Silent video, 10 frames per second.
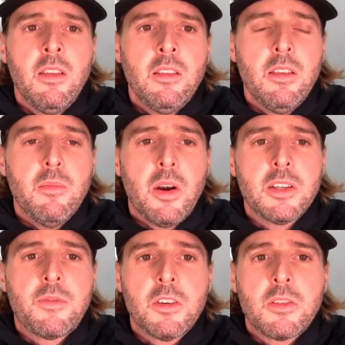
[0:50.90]
the
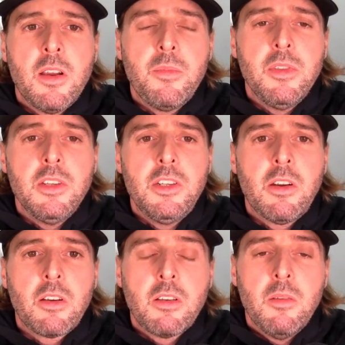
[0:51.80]
March for Trump and the
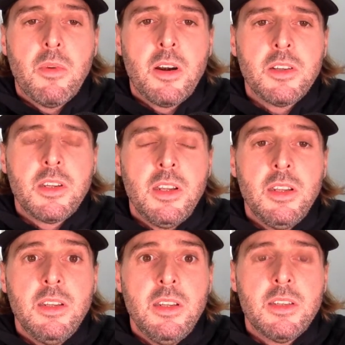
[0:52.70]
Jericho March
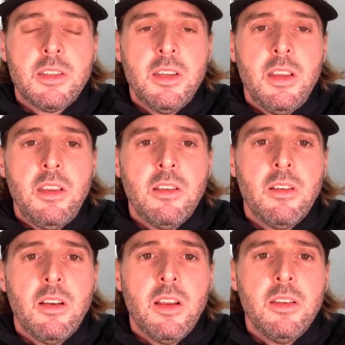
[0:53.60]
in D.C.
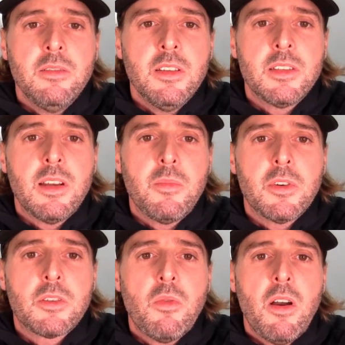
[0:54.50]
on December
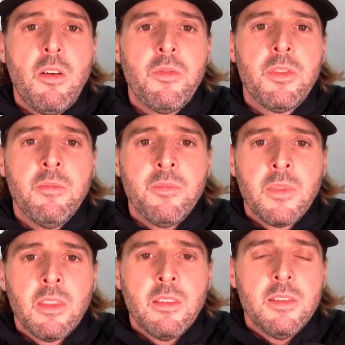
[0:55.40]
12th,
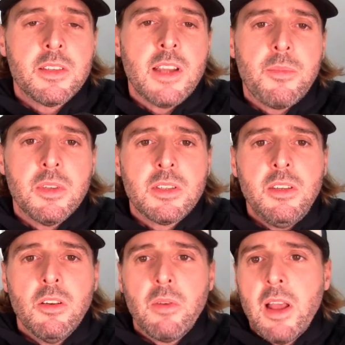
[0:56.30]
the Stop the
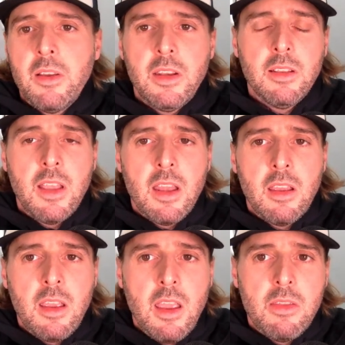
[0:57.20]
Steal rally in Atlanta,
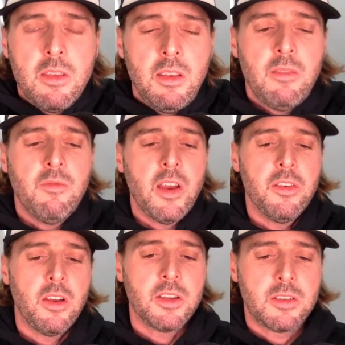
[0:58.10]
and the
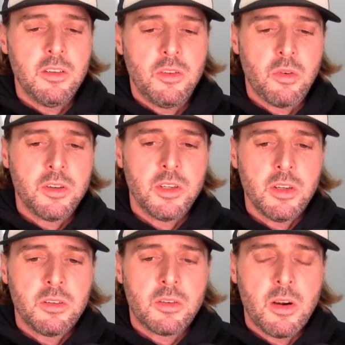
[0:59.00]
Valdosta,
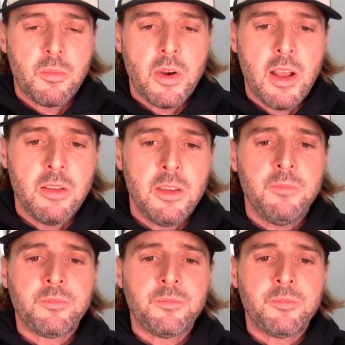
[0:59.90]
Georgia Trump rally,